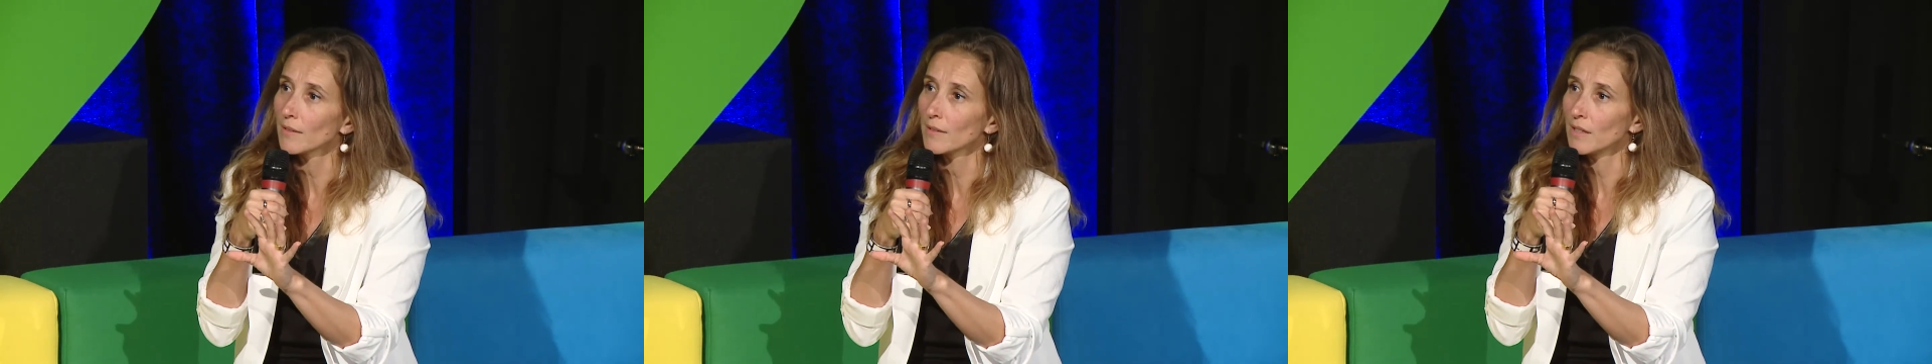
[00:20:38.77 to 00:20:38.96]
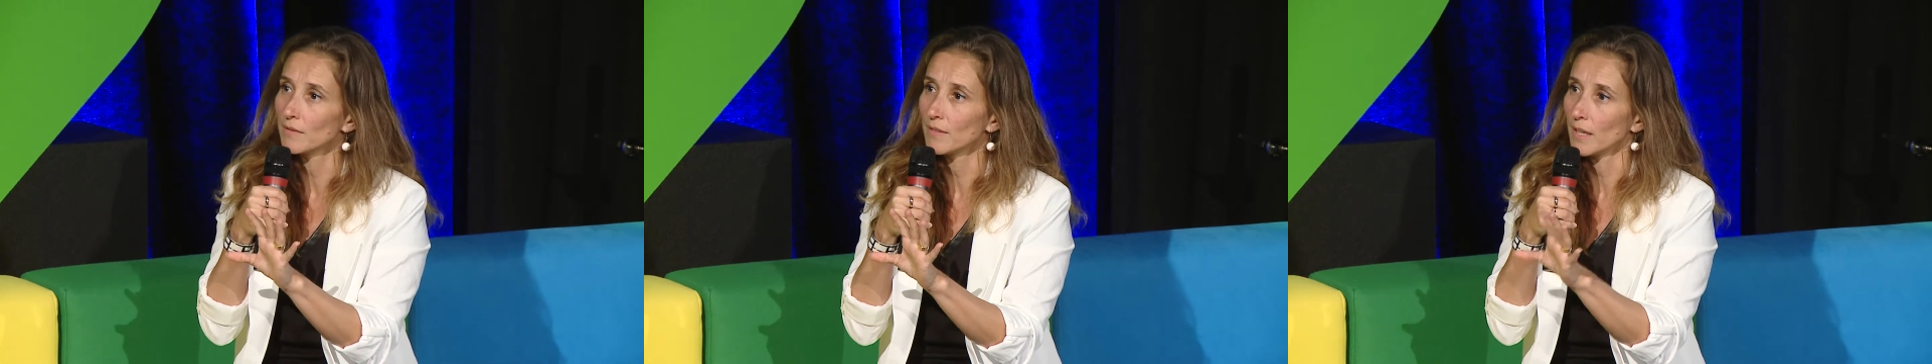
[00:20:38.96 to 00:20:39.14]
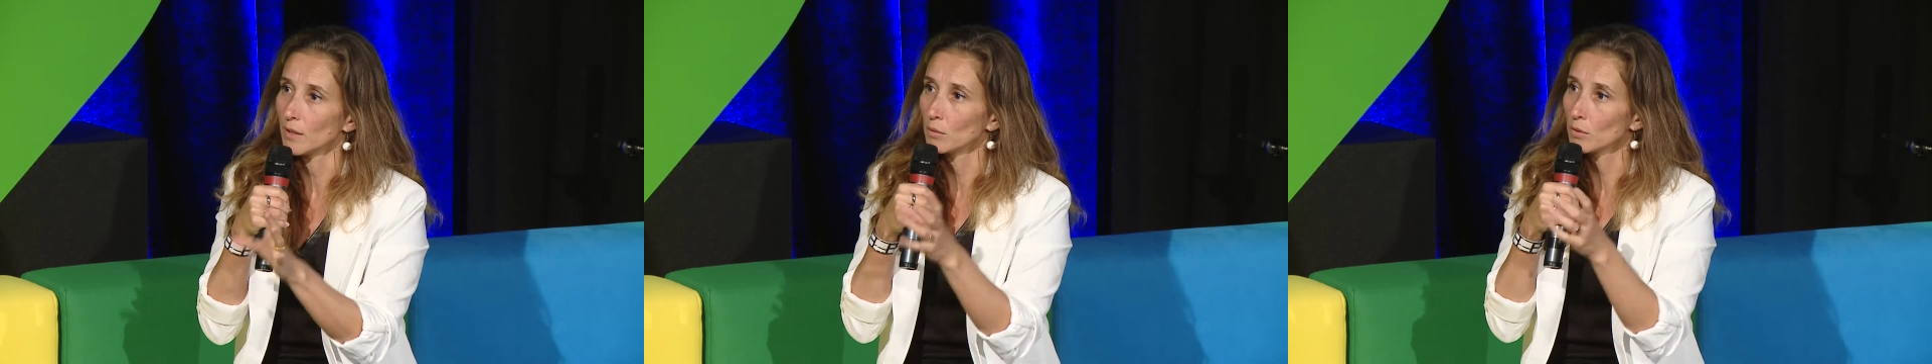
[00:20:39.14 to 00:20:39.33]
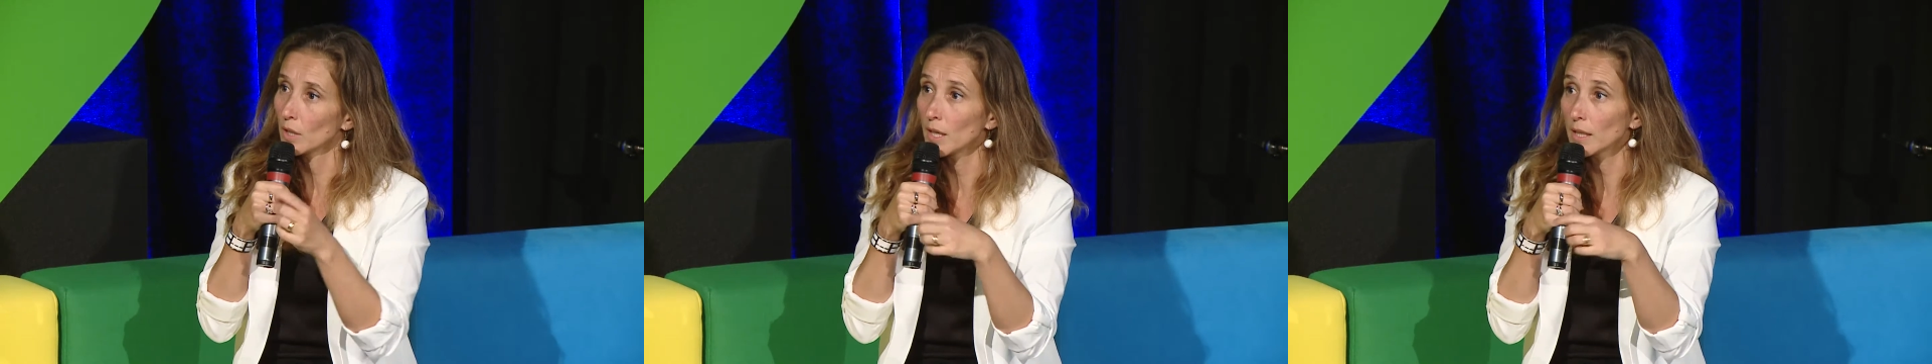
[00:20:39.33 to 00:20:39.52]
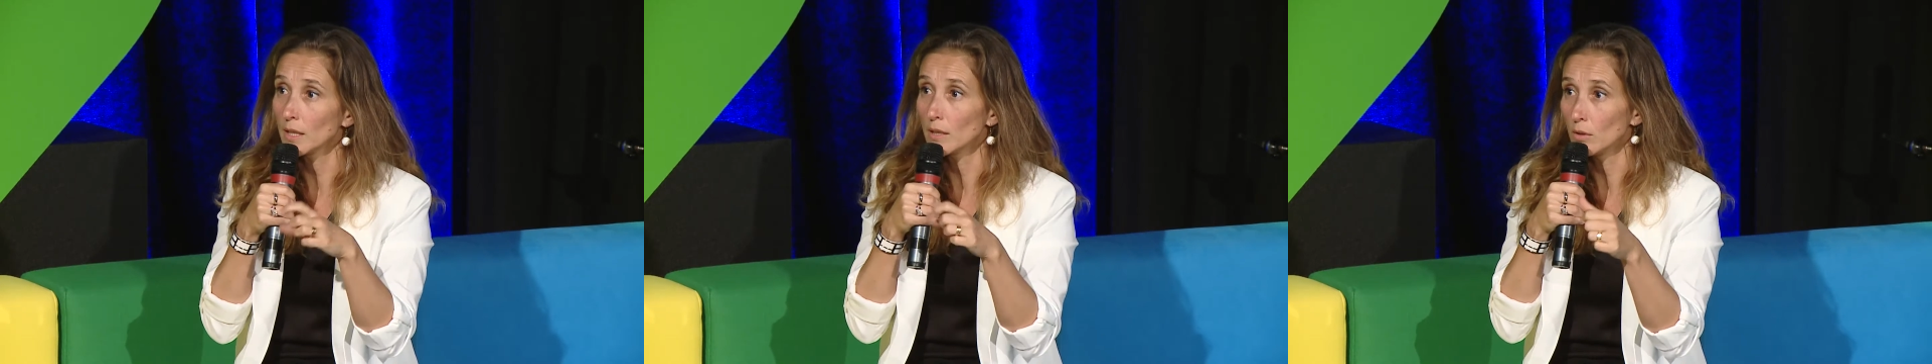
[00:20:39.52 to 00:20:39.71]
you know,
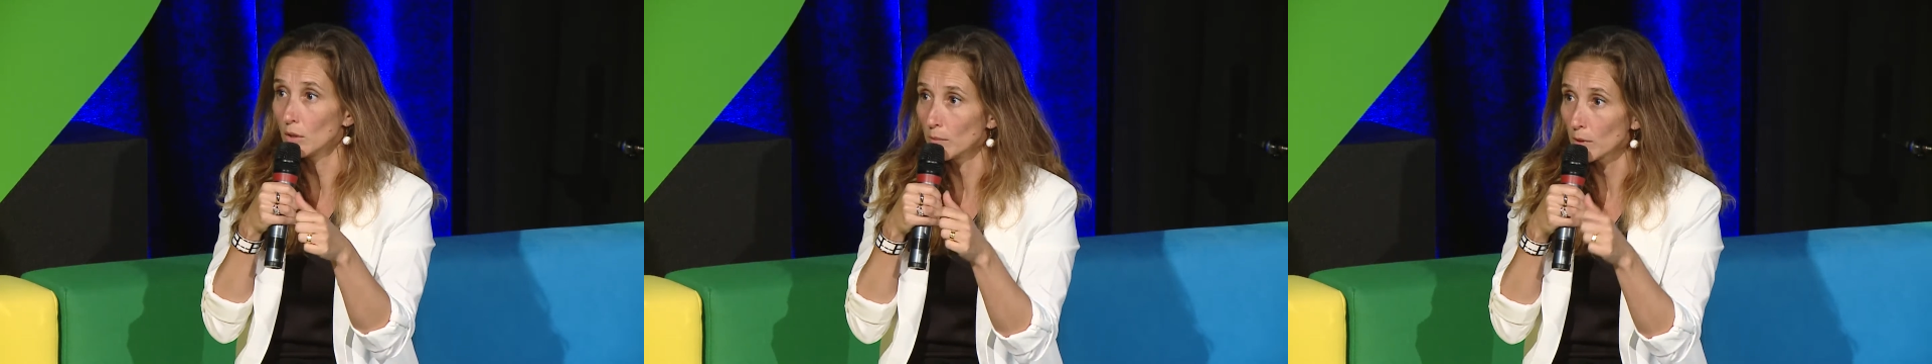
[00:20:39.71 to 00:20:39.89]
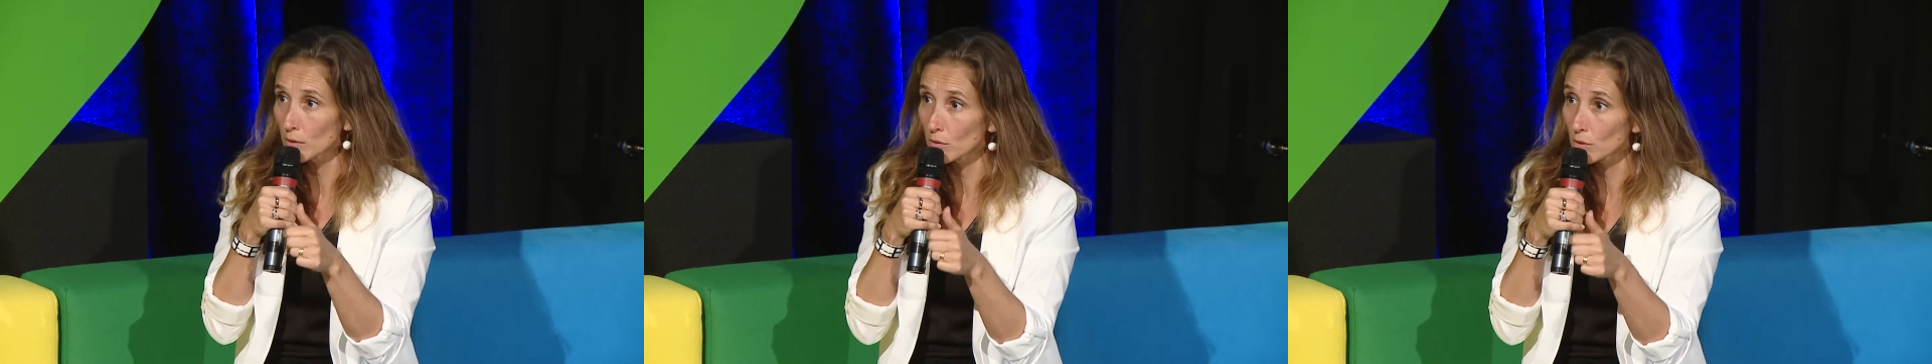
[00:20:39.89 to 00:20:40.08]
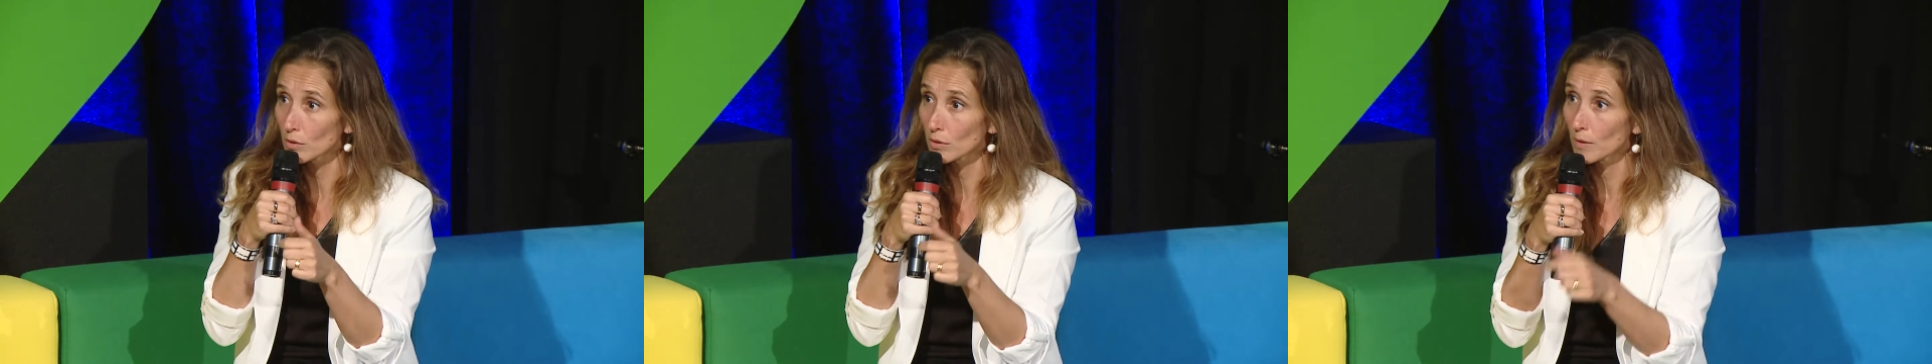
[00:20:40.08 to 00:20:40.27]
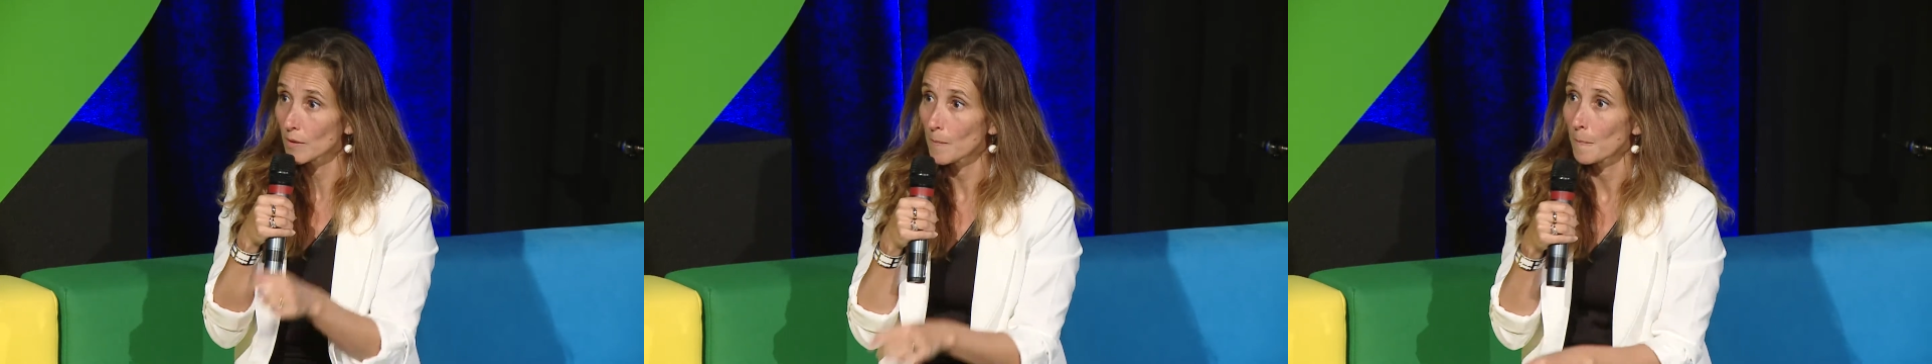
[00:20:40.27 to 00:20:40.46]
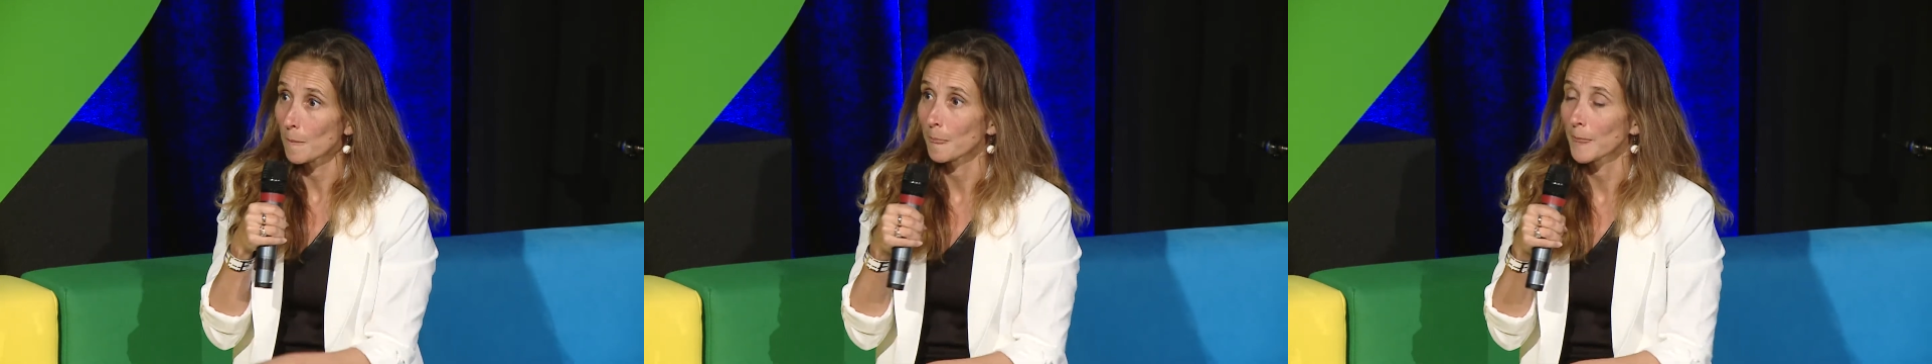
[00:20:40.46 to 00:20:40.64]
not a lot of people
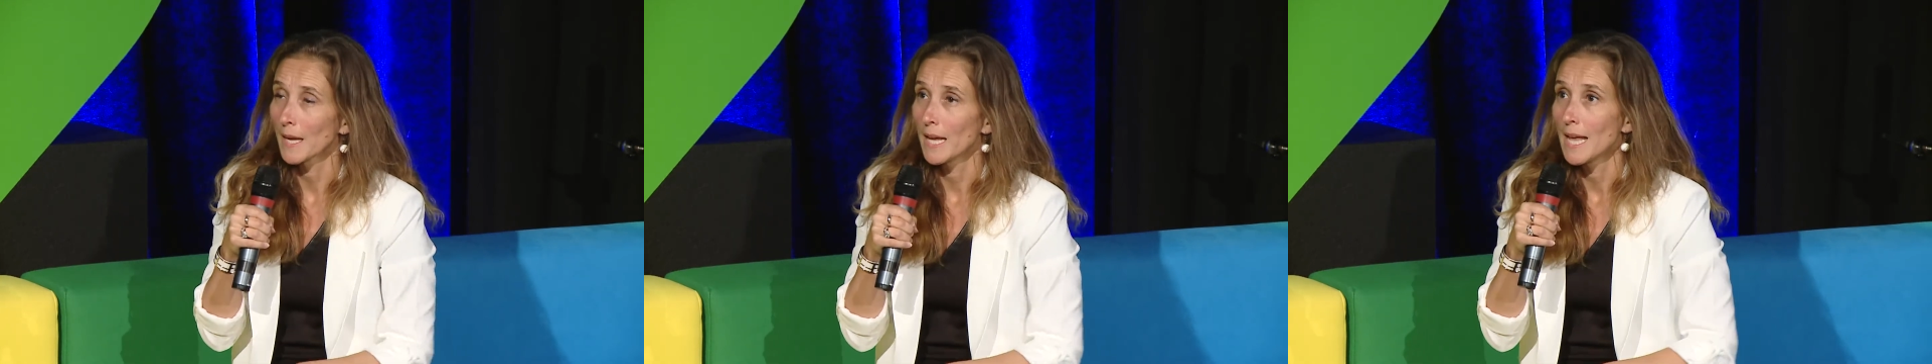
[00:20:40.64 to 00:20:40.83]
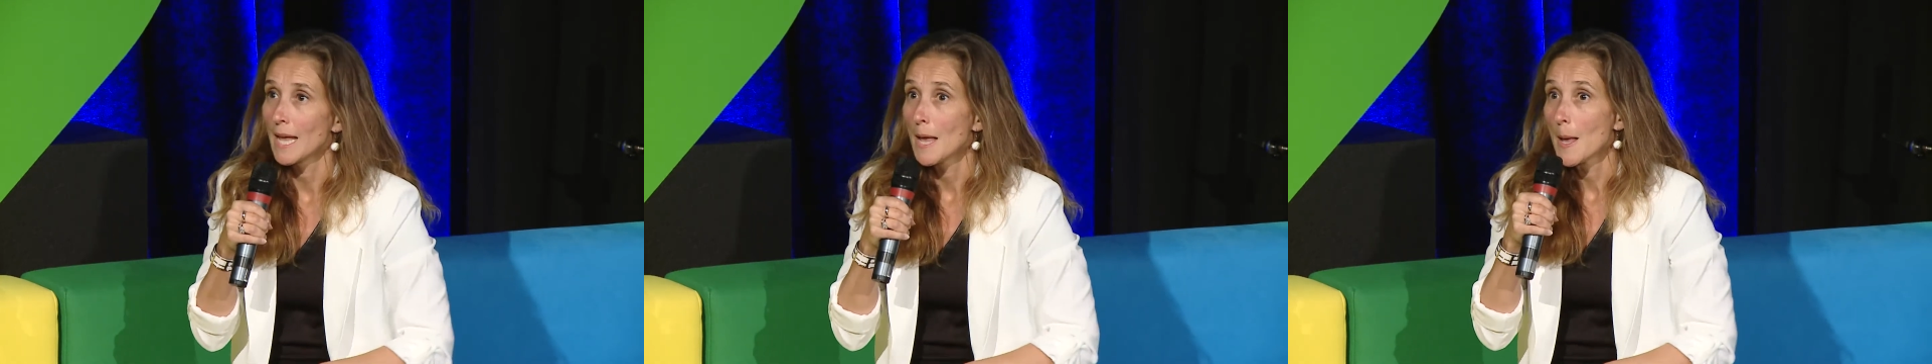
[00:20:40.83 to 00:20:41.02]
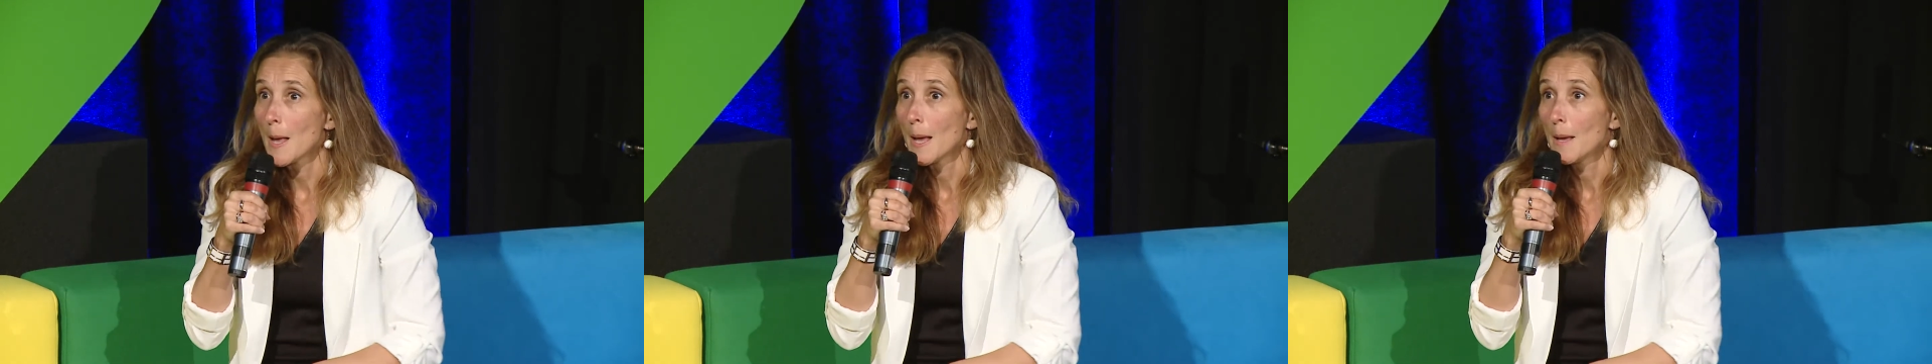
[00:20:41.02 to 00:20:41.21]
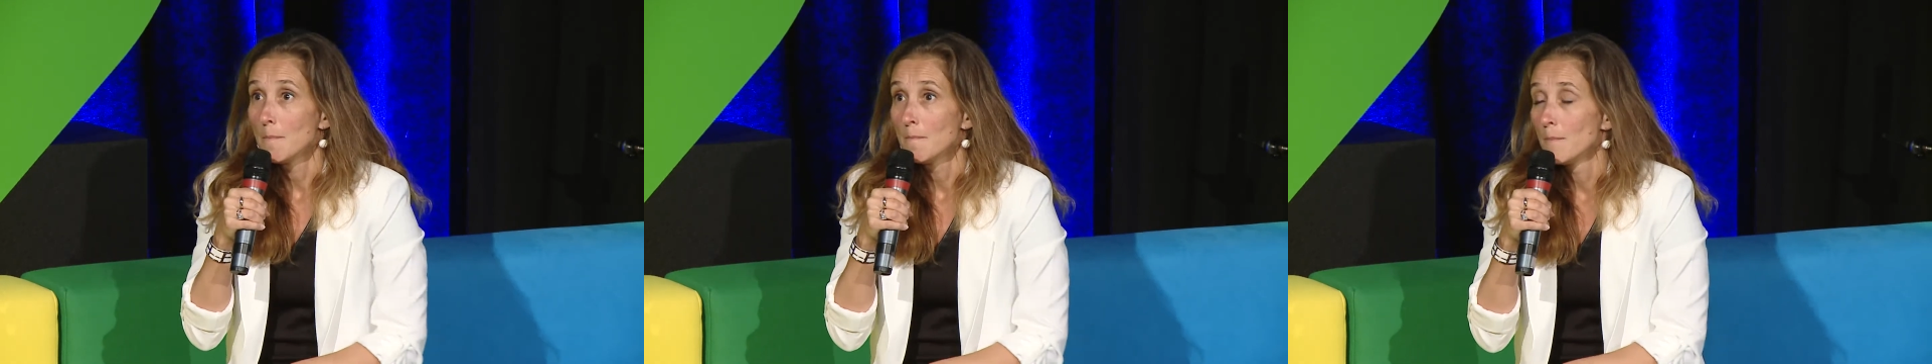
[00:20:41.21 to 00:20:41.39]
do this.